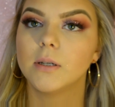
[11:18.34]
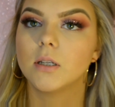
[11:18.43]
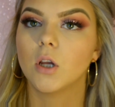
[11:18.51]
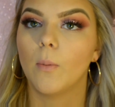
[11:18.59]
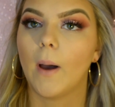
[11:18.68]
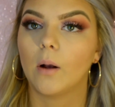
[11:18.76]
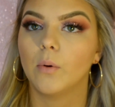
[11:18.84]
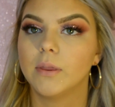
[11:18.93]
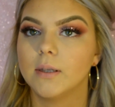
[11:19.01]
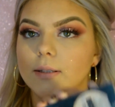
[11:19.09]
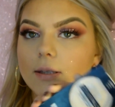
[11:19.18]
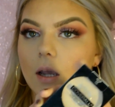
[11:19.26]
going to go back with
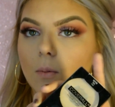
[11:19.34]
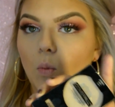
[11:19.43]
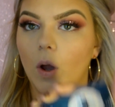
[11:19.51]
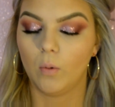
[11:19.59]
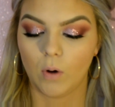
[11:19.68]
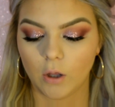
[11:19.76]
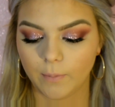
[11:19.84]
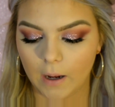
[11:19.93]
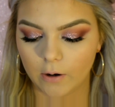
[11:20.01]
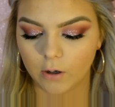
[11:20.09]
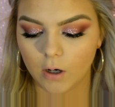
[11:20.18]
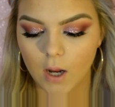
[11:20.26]
the same Wet n Wild
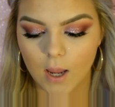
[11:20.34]
powder,